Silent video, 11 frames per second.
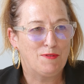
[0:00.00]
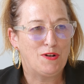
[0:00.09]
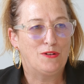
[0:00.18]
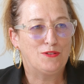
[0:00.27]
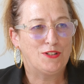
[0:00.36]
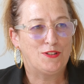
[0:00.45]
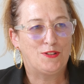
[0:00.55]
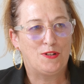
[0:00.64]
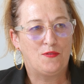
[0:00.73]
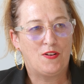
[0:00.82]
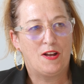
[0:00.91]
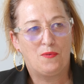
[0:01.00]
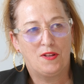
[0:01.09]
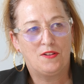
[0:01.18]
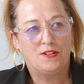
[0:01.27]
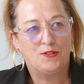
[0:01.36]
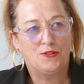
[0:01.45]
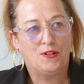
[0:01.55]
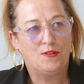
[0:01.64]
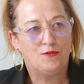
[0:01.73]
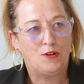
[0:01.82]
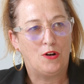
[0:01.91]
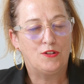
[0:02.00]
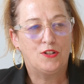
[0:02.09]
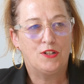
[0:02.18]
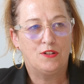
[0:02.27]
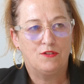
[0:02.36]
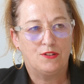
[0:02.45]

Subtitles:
culture survey, whether it's doing coaching or